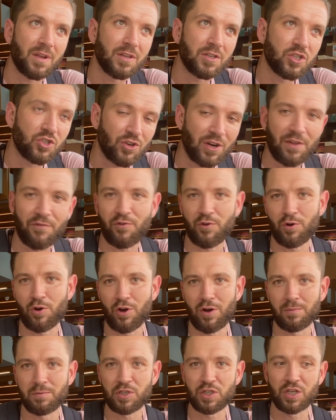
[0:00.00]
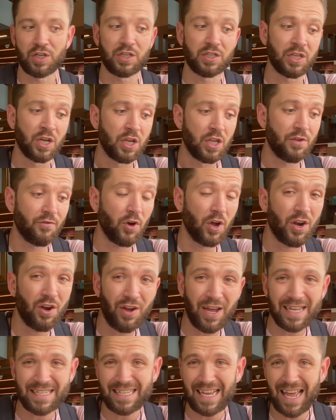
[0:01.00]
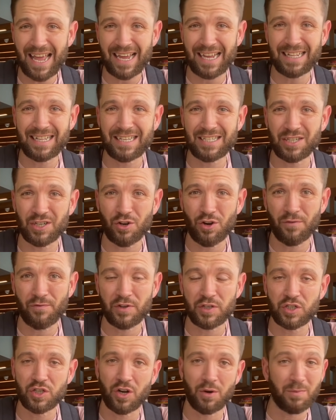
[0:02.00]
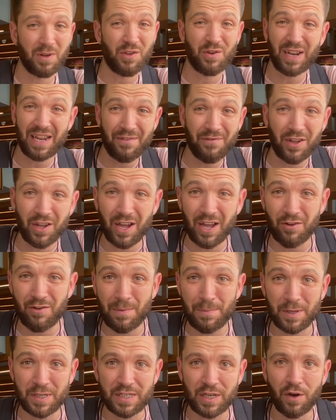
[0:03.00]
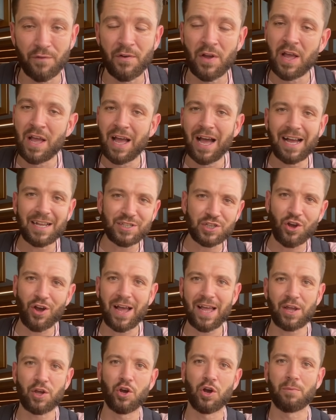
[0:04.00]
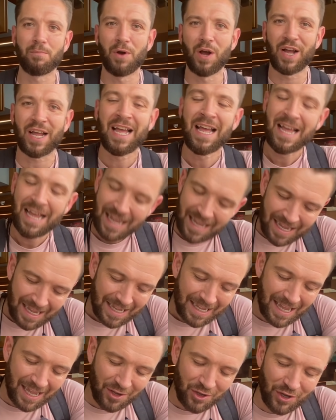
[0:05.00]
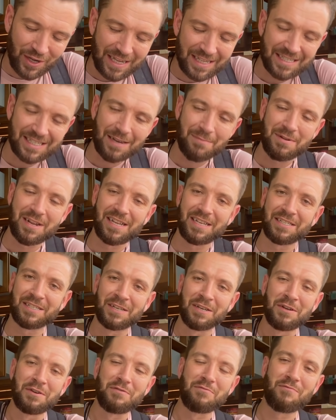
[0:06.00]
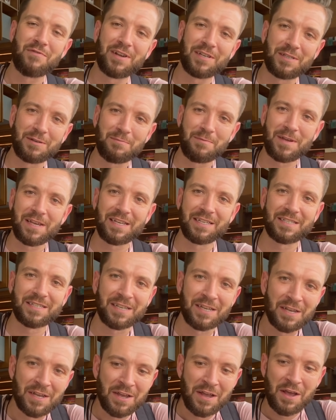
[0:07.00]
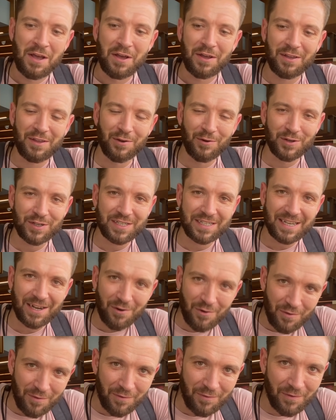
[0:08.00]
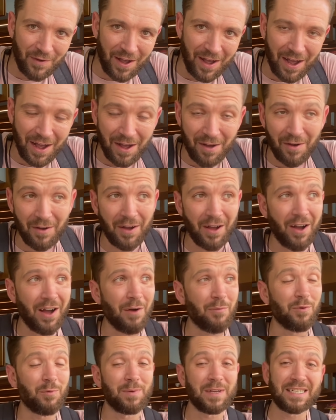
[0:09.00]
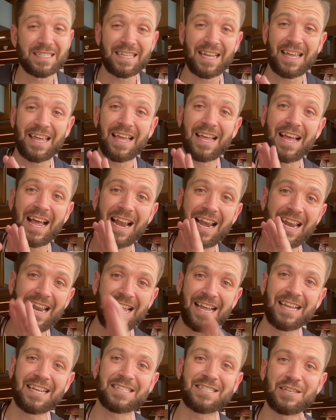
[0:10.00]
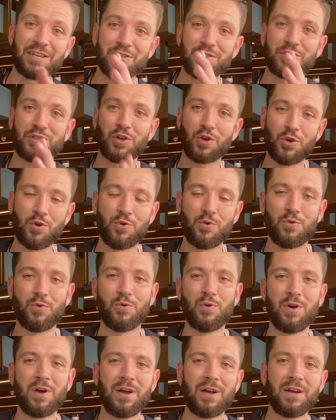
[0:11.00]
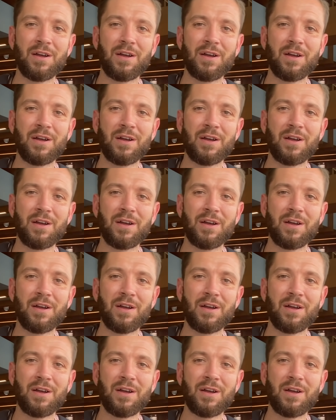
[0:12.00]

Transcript: street food options. You've got a nice air-conditioned coffee shop, but you could even go and grab yourself a Thai cookbook. Get cooking some of these recipes yourself. I will be sticking links to